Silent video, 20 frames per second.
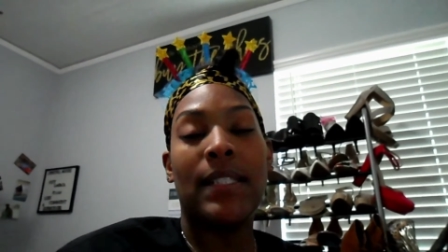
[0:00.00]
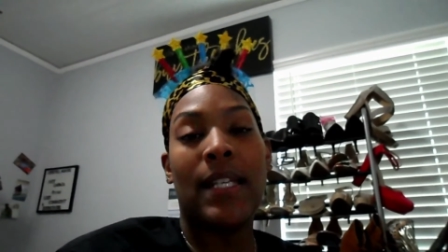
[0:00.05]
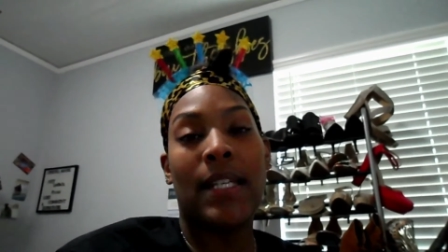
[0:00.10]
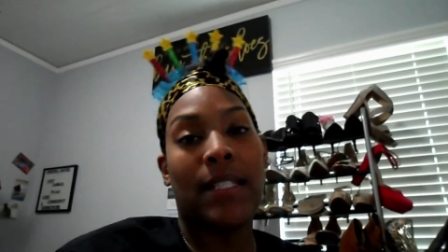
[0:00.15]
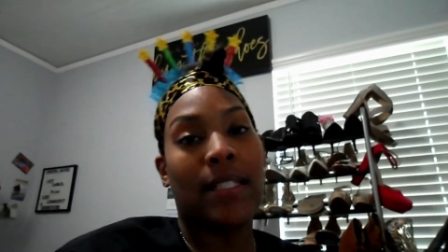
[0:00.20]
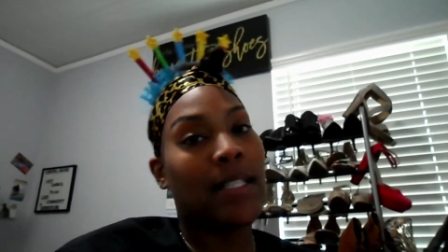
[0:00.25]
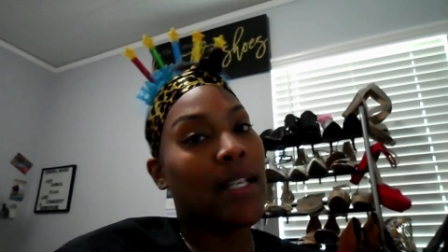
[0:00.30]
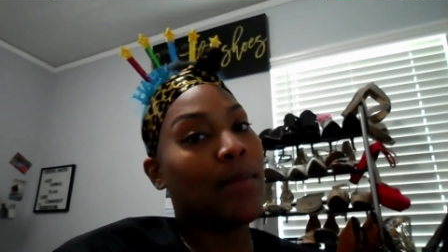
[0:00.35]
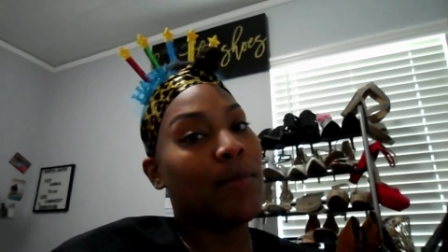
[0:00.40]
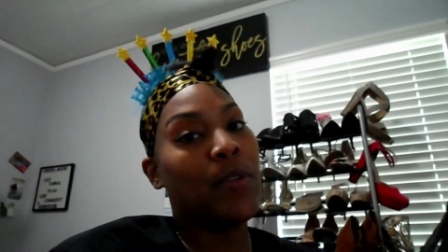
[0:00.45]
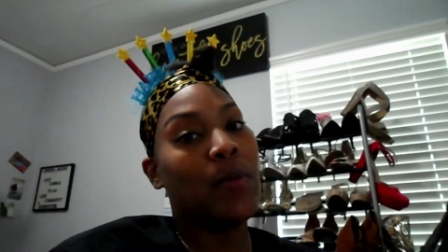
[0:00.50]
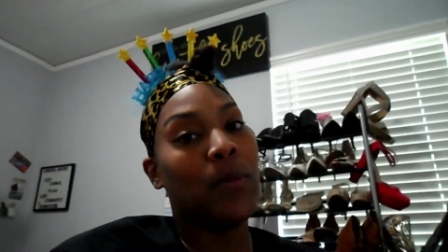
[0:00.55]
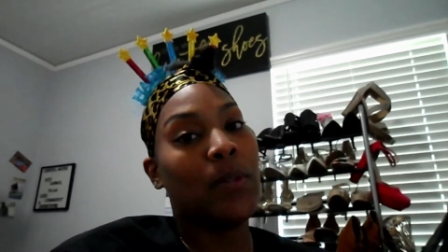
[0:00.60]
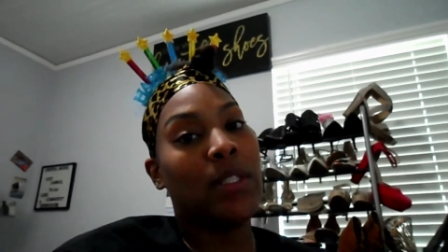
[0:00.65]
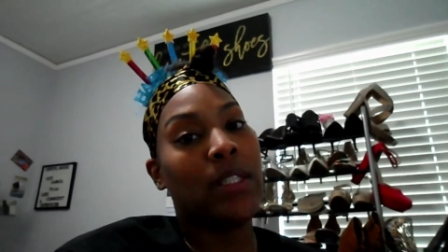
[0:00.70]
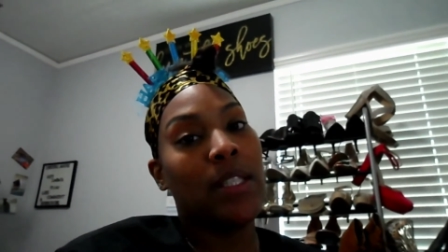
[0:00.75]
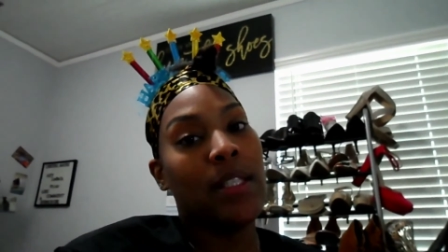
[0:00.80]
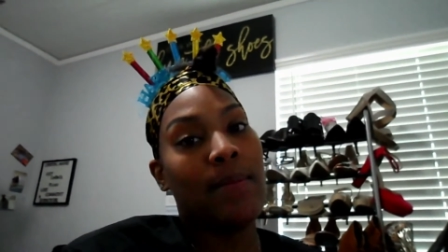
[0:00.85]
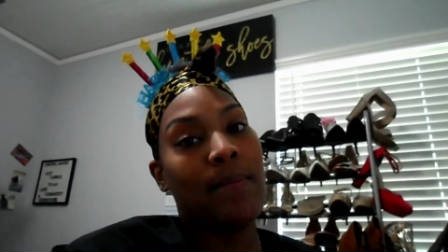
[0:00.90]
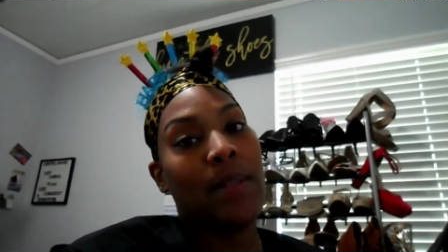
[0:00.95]
Next time you will
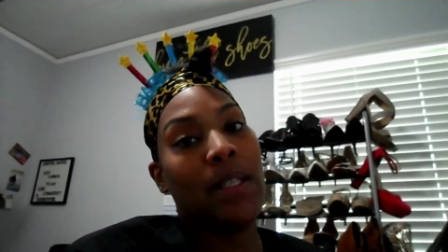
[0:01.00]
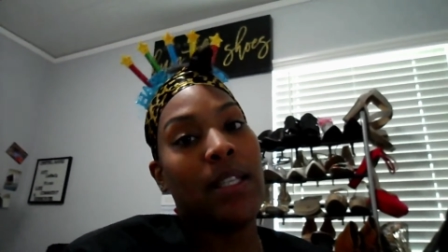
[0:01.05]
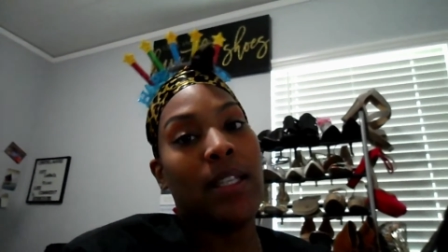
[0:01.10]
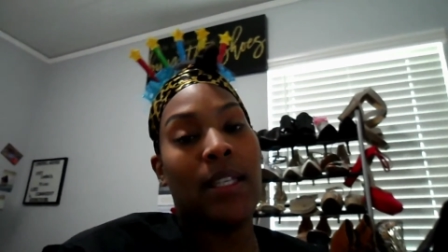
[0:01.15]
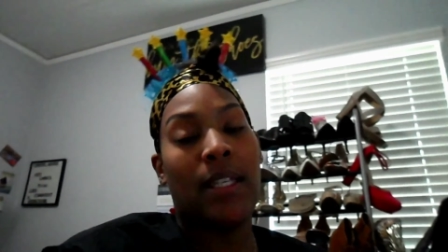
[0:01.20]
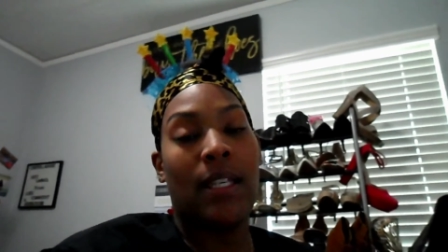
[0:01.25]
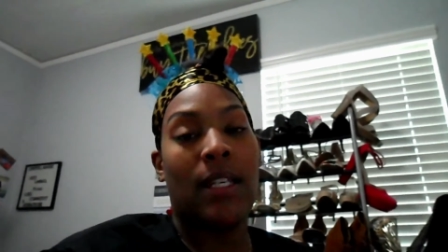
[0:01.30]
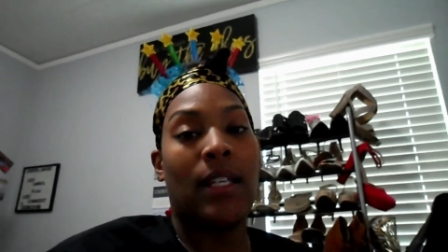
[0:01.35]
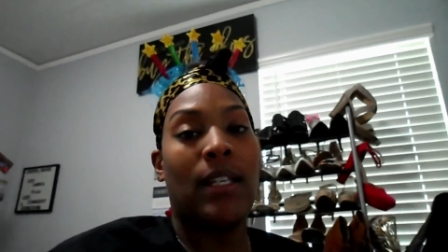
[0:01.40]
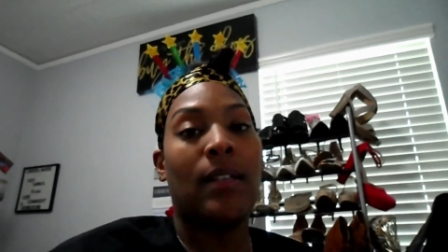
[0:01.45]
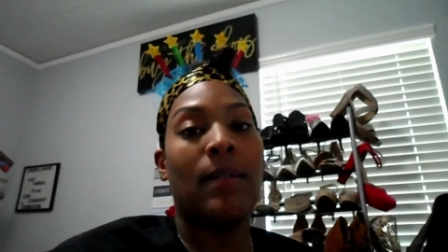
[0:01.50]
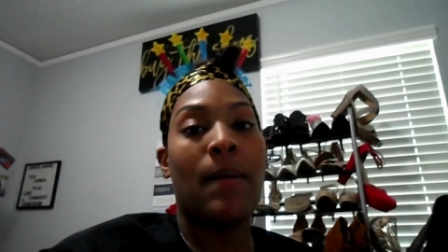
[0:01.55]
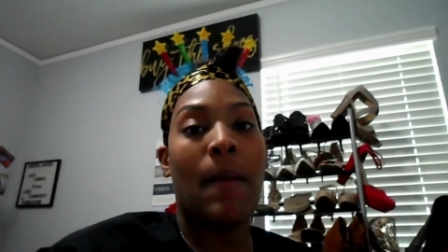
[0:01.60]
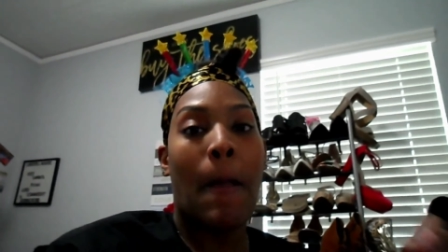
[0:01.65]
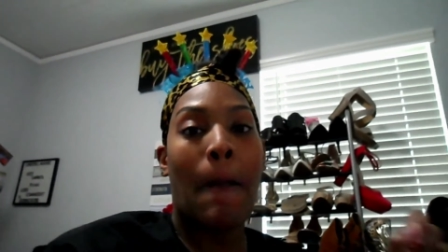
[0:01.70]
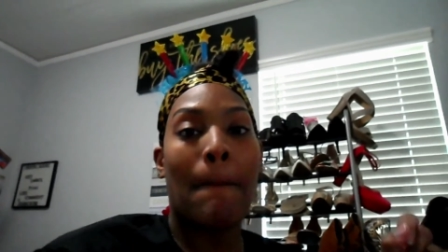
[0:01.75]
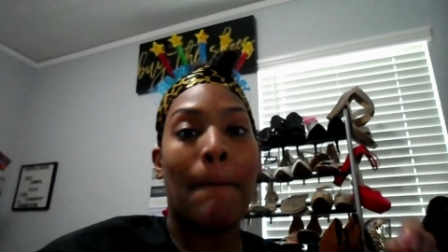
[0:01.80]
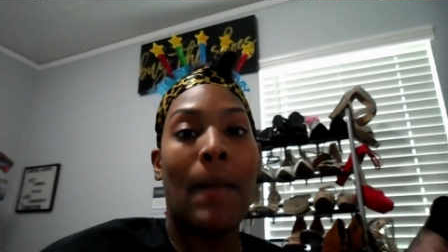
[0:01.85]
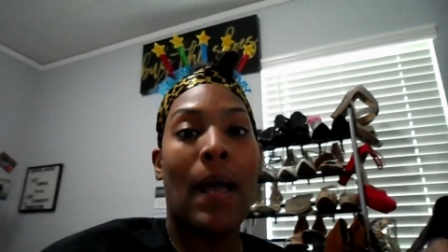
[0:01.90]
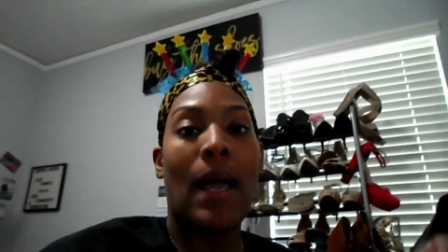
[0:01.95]
see me getting
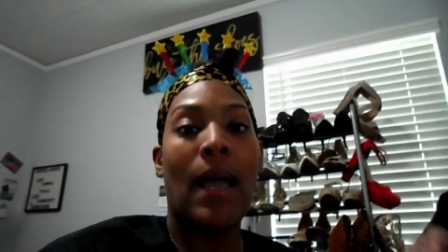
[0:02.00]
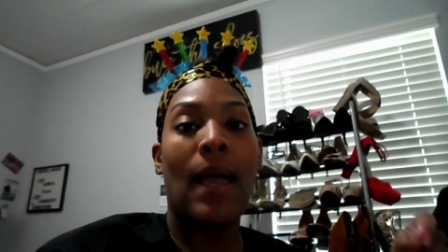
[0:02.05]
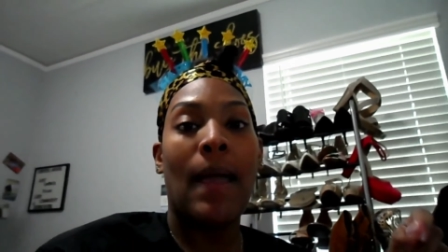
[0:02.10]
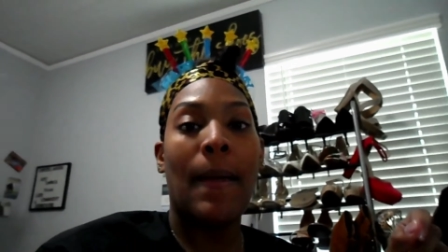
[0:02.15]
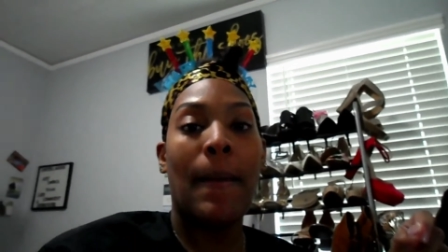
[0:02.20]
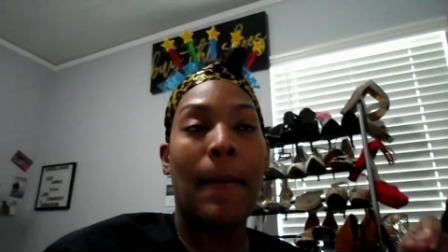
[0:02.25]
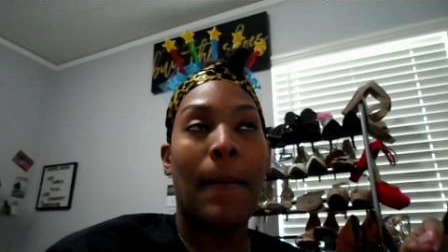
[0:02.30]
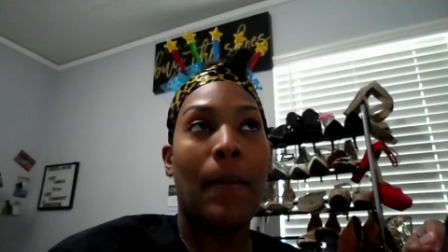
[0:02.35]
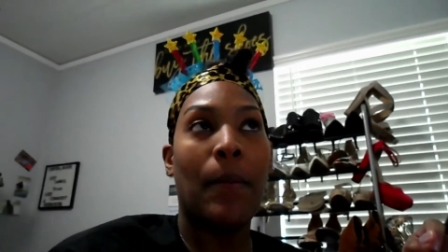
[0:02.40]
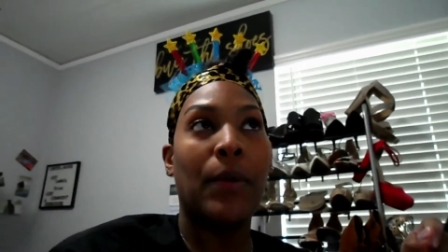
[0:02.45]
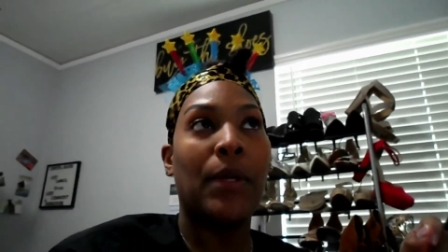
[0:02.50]
my,